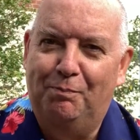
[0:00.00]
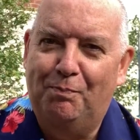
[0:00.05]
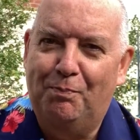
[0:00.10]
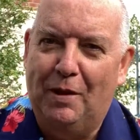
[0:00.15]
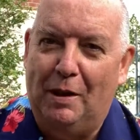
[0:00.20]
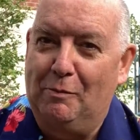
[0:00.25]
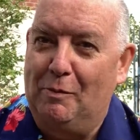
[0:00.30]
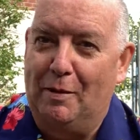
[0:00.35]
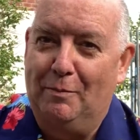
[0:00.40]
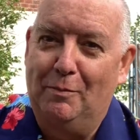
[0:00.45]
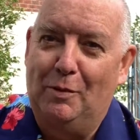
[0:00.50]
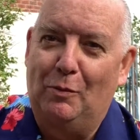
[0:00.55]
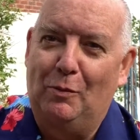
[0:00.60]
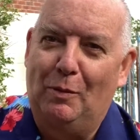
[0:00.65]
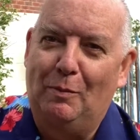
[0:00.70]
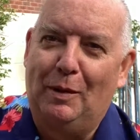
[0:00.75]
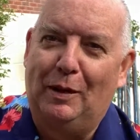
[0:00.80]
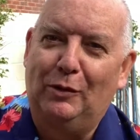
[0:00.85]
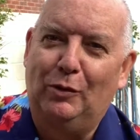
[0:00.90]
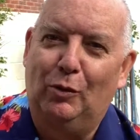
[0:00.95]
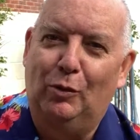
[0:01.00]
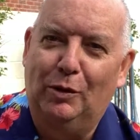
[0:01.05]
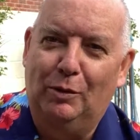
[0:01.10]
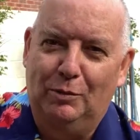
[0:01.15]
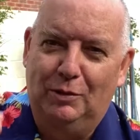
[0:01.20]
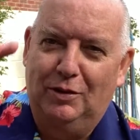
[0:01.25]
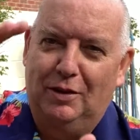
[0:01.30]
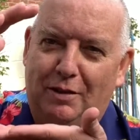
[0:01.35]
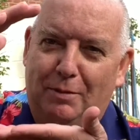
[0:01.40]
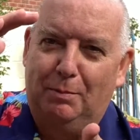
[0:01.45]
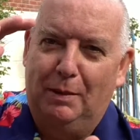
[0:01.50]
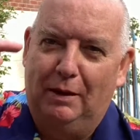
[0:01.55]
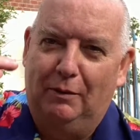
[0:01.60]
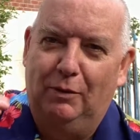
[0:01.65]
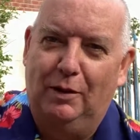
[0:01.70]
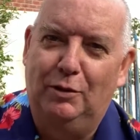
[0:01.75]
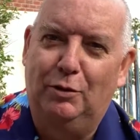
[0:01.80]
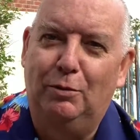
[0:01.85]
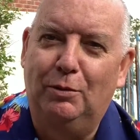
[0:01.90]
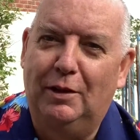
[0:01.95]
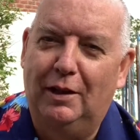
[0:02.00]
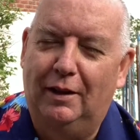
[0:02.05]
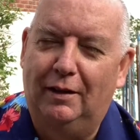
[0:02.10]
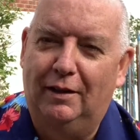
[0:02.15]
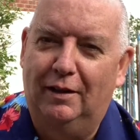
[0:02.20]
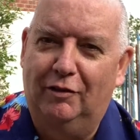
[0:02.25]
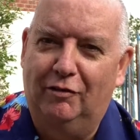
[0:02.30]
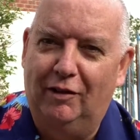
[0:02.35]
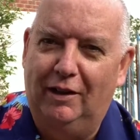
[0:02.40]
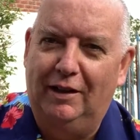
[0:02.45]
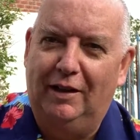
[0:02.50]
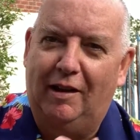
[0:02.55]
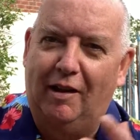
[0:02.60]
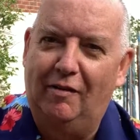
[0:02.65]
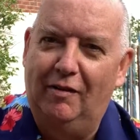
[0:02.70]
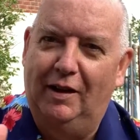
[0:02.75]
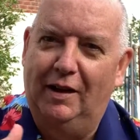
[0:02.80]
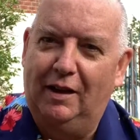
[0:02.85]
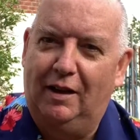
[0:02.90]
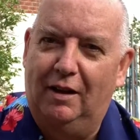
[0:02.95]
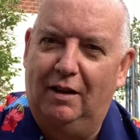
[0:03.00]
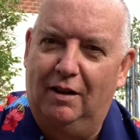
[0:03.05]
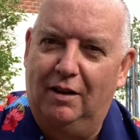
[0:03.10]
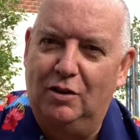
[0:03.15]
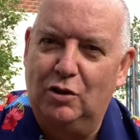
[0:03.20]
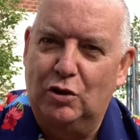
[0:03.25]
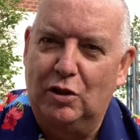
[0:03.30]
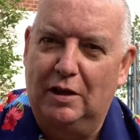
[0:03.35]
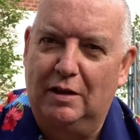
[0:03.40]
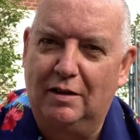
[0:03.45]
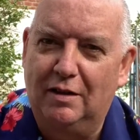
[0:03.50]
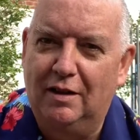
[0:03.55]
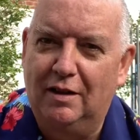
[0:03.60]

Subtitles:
I remember when my daughter was this big, when she was little, trying to get her in a car seat,